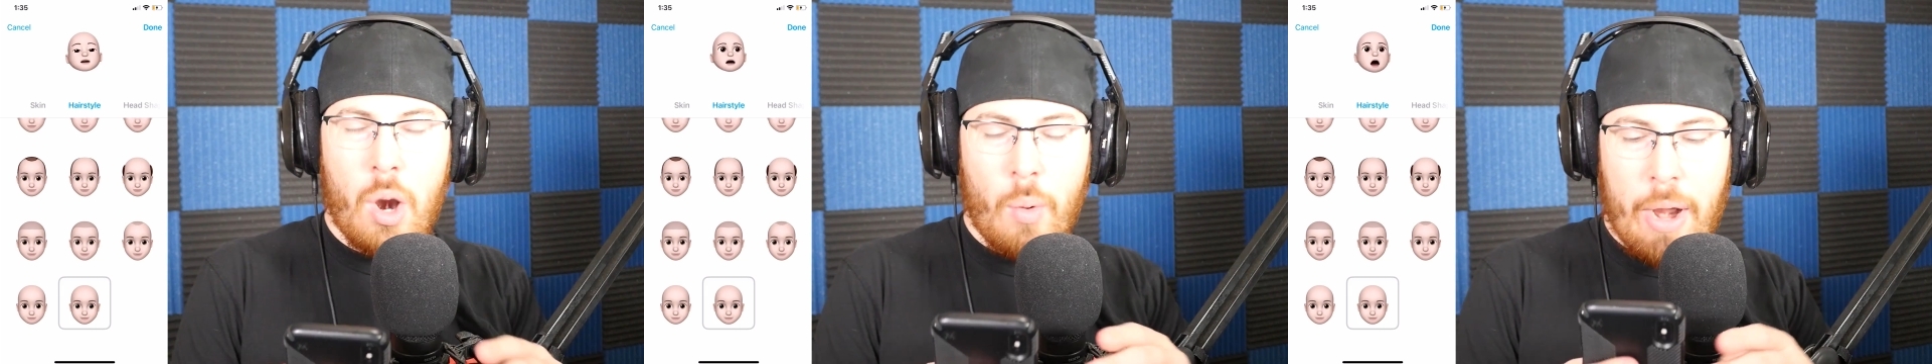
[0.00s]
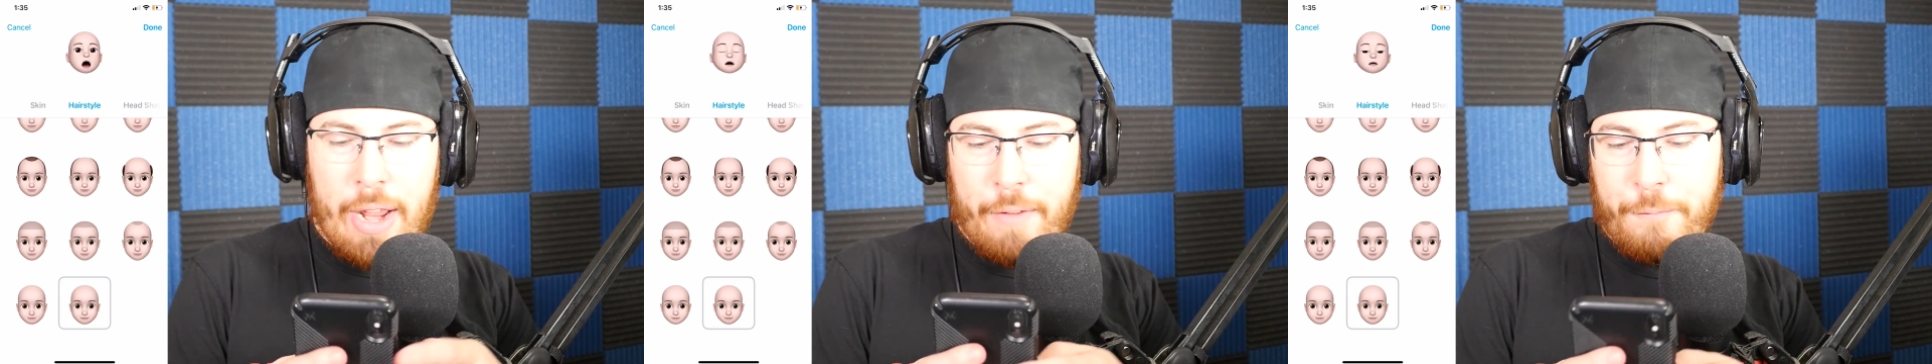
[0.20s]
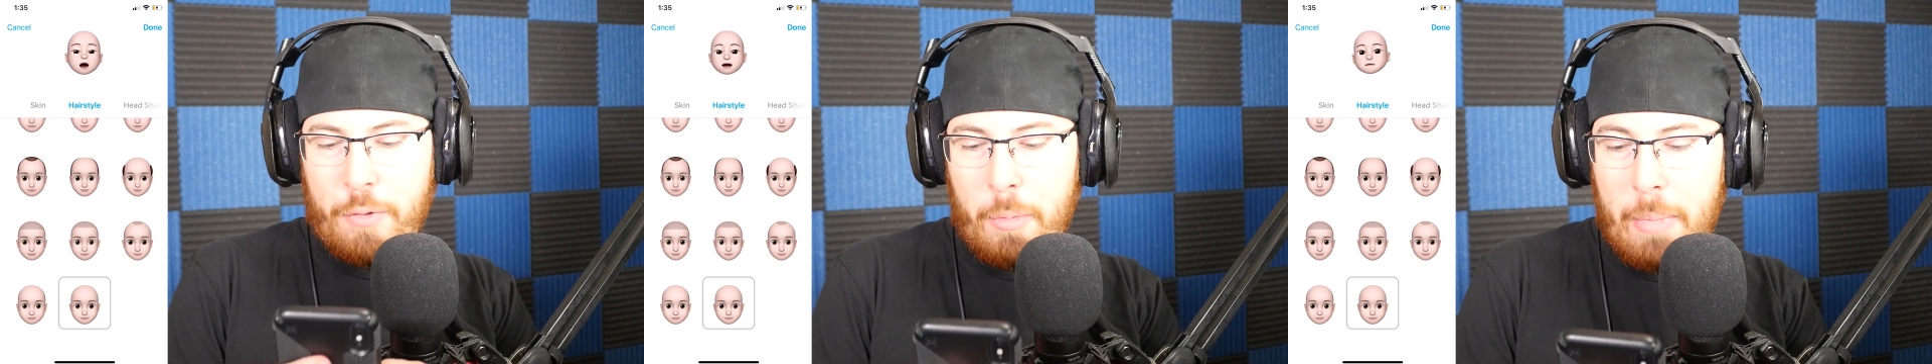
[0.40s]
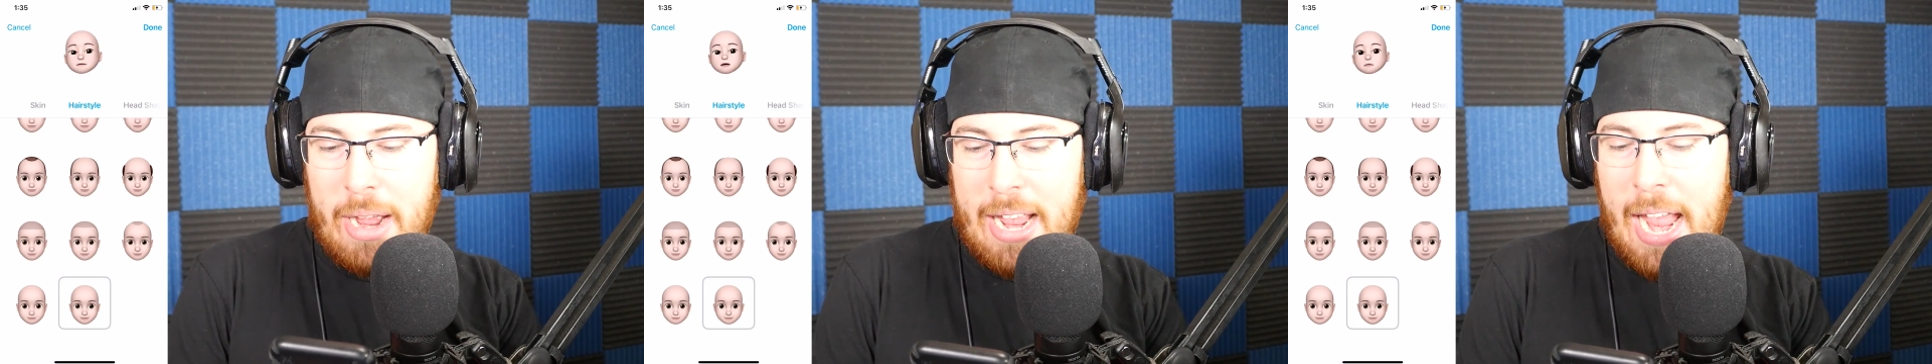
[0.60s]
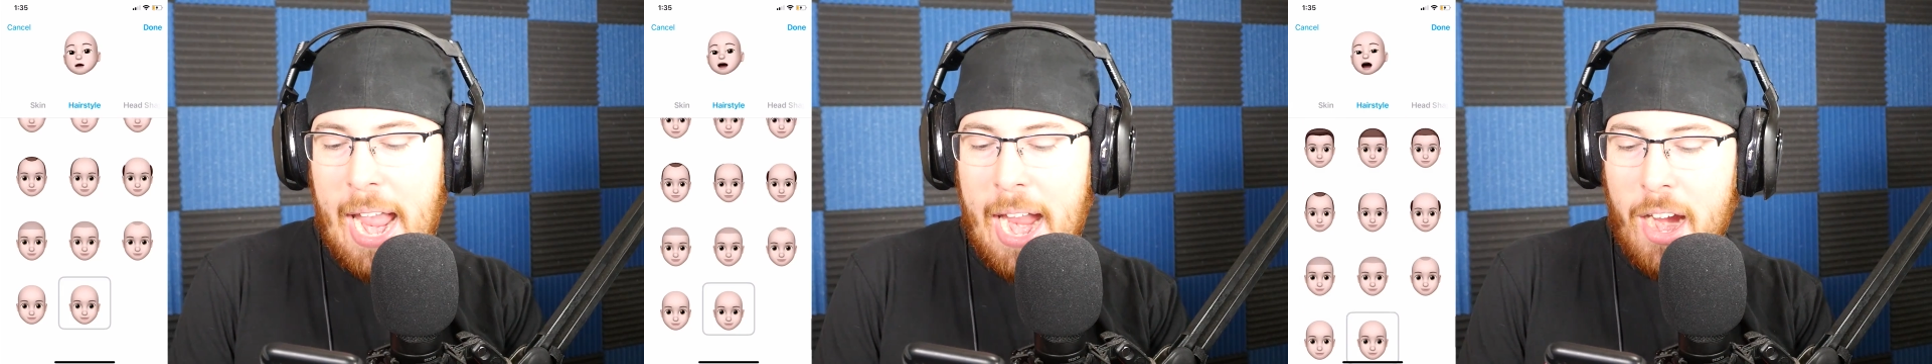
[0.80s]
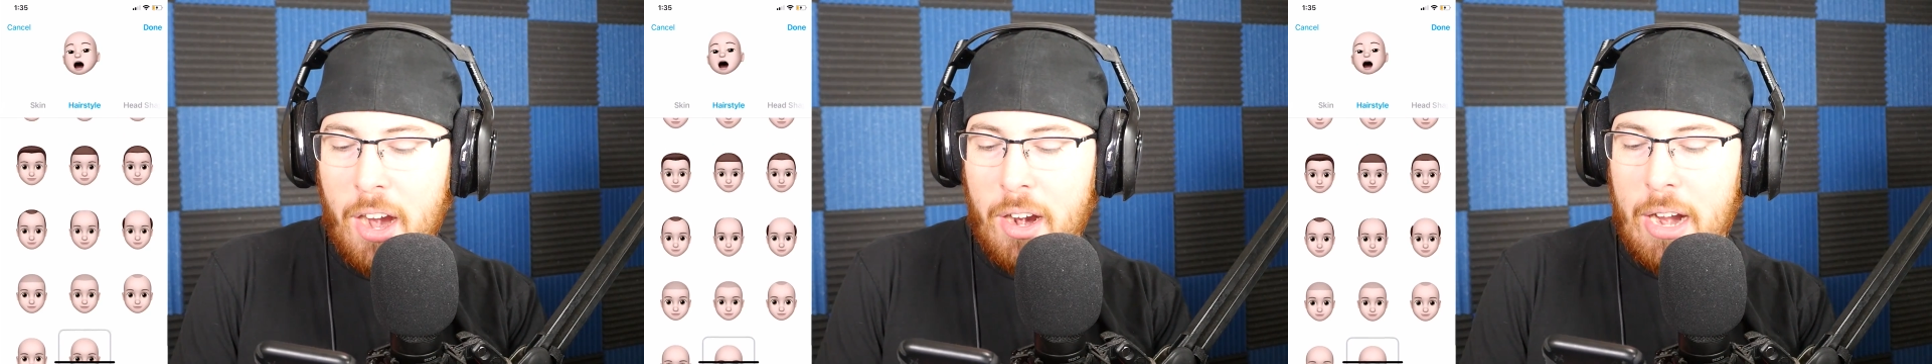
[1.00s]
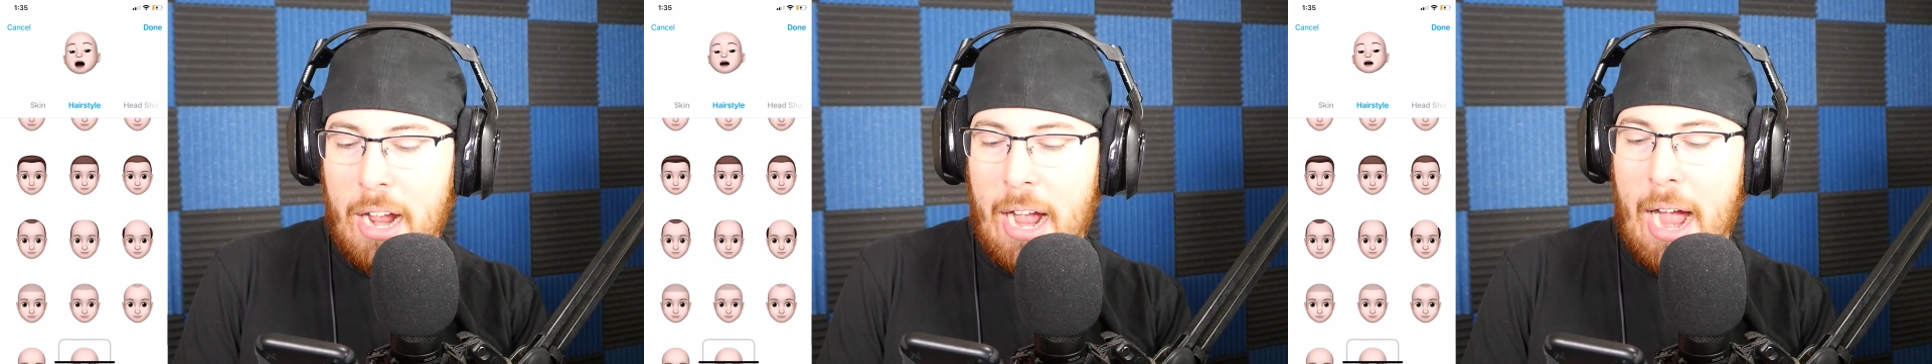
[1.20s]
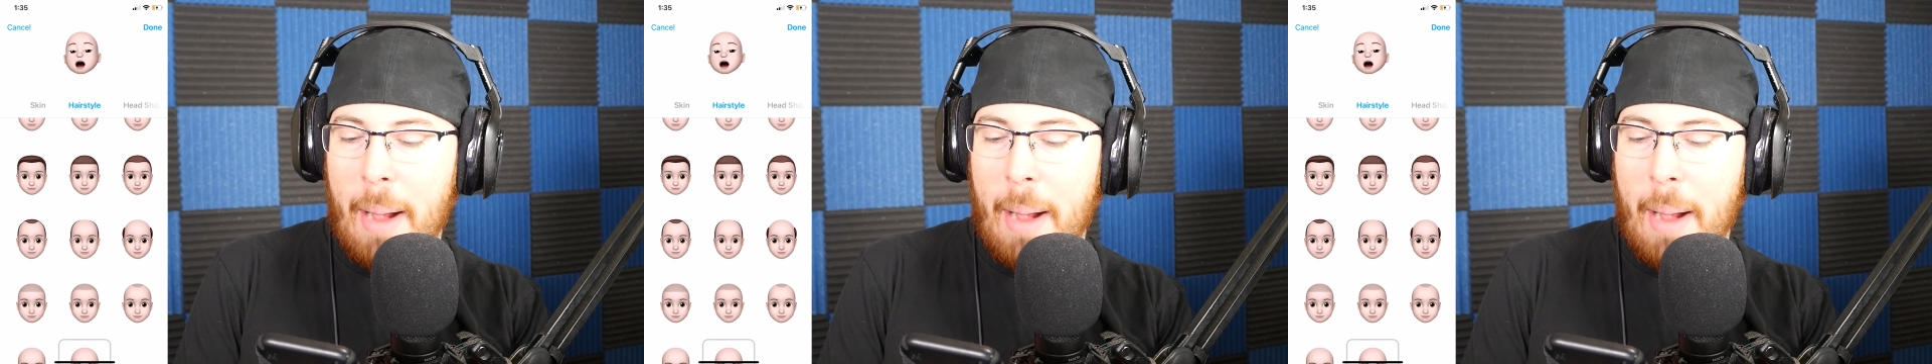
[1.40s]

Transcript: All right, for my hair,